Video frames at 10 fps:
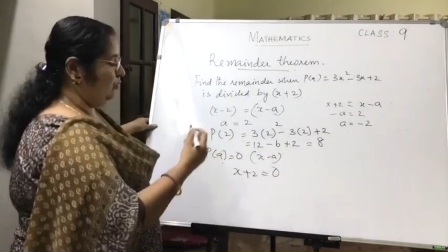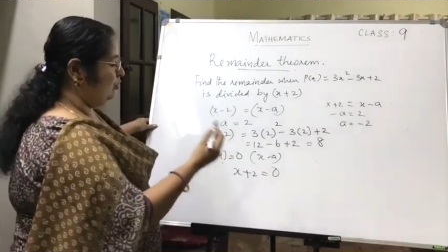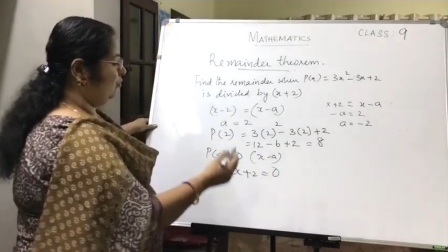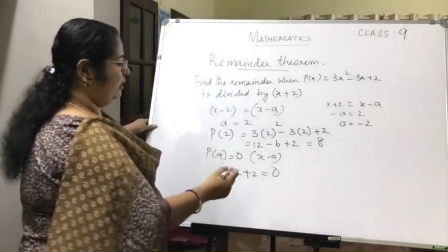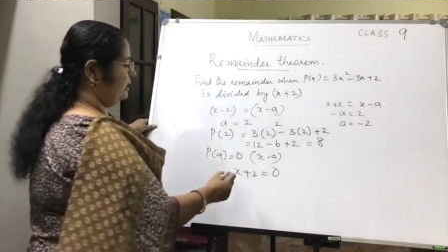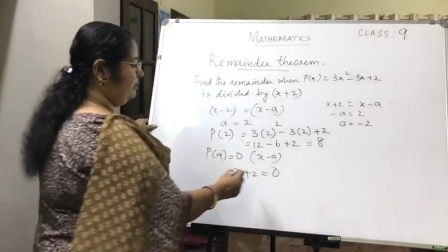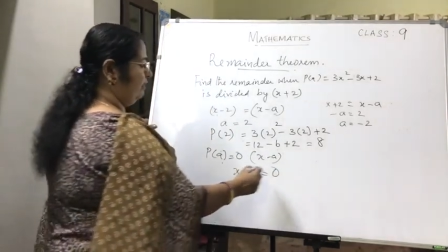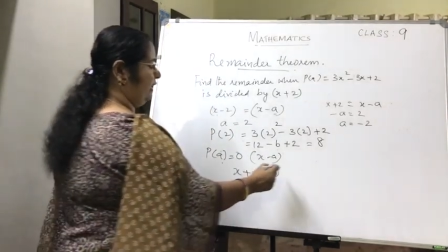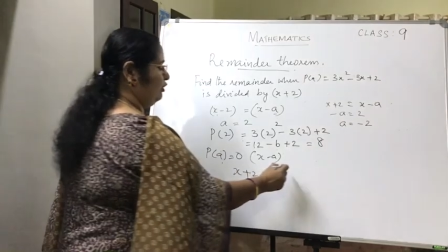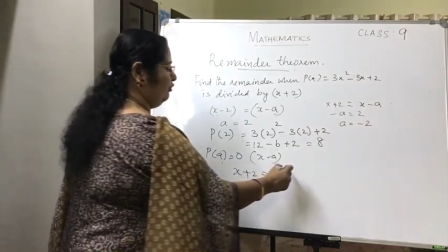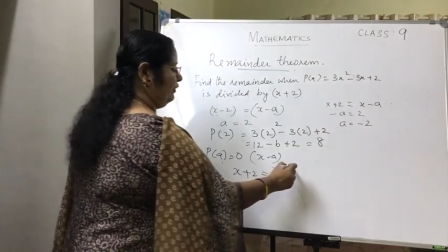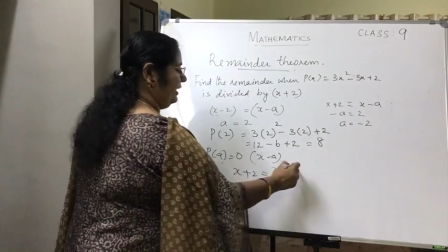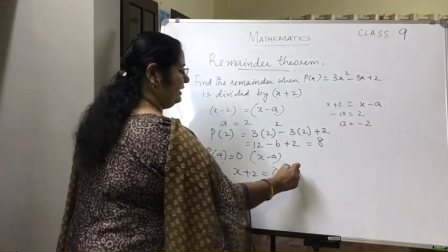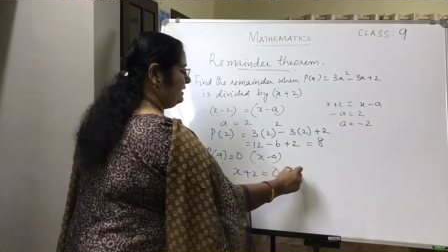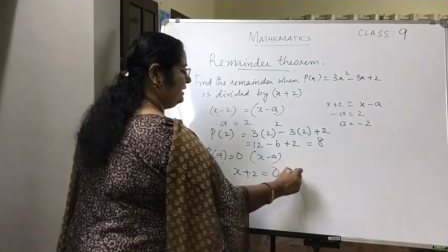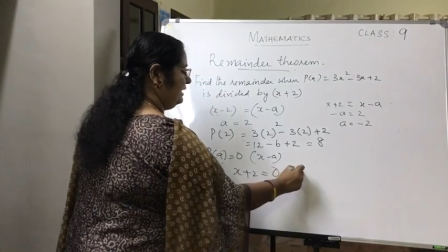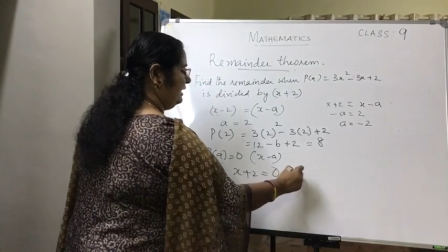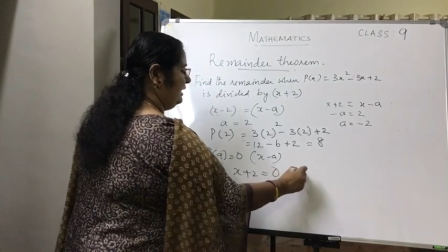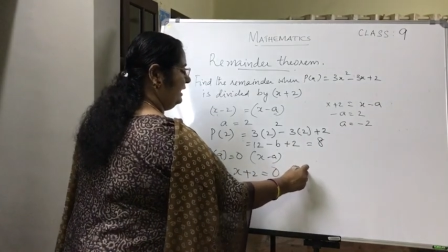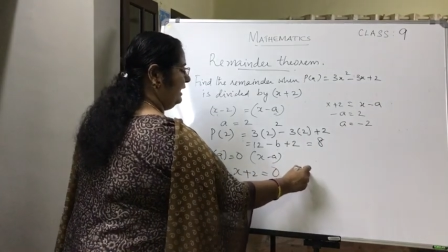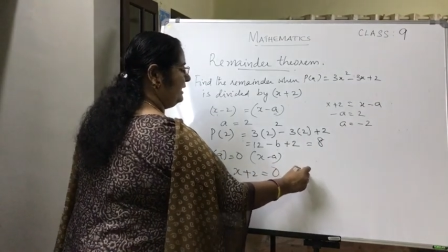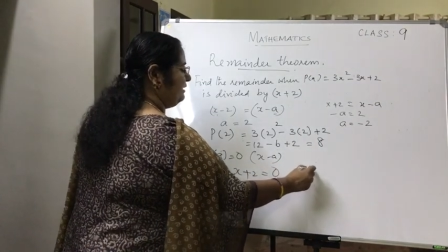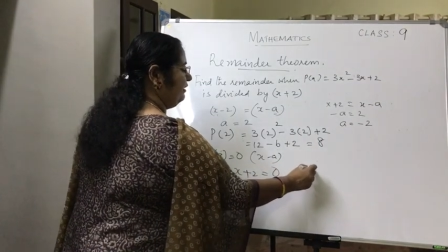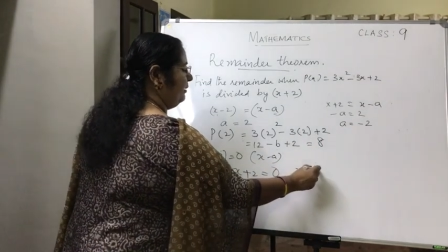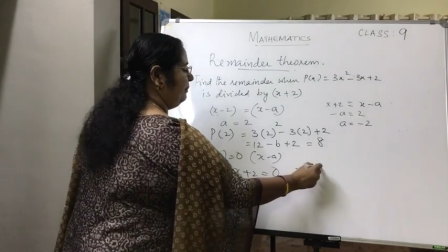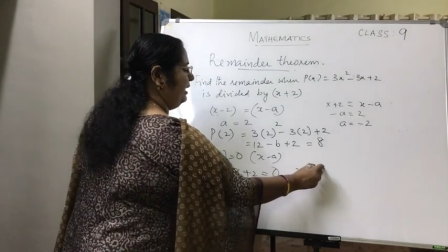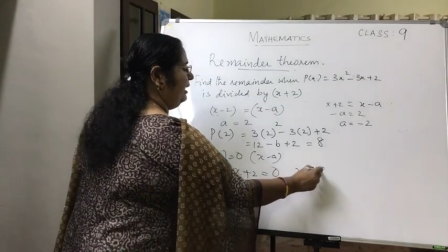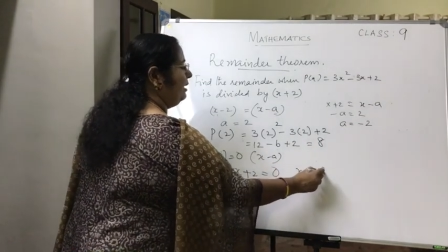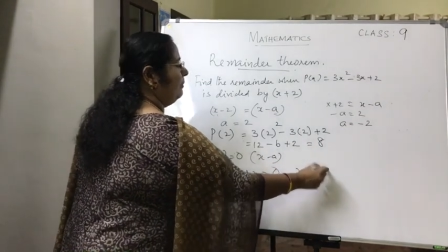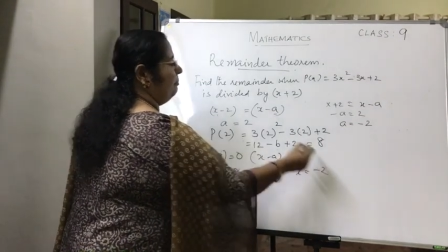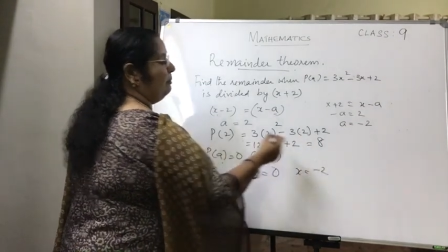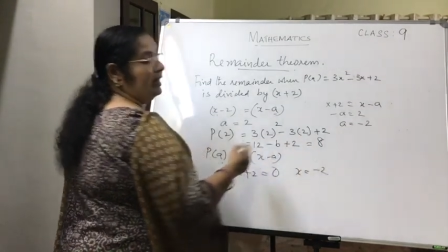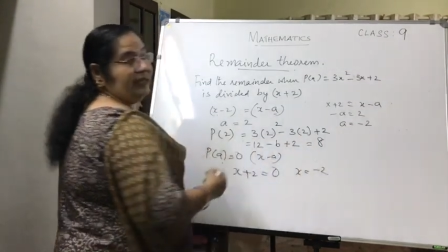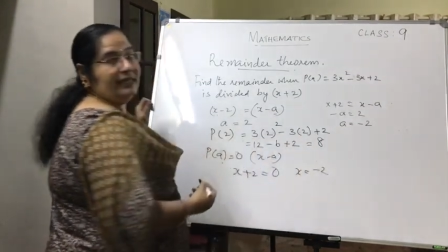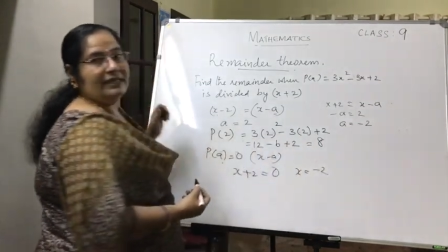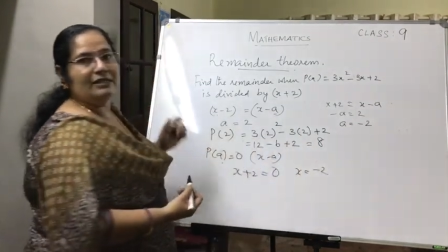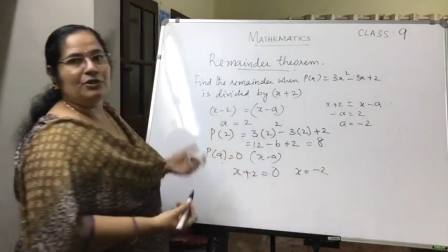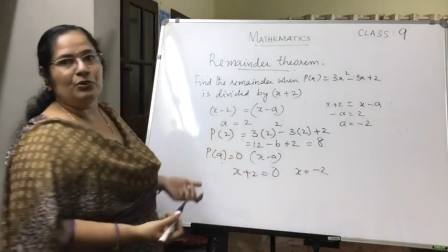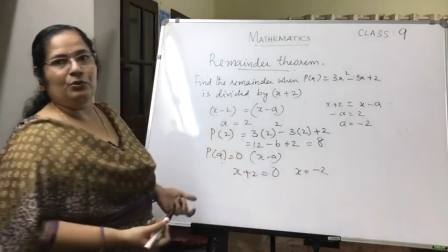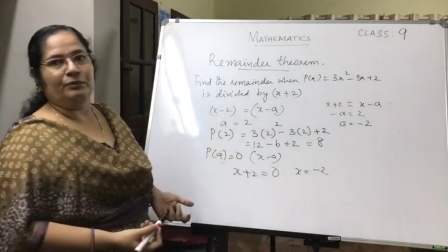So what is the value of x? X will be minus 2.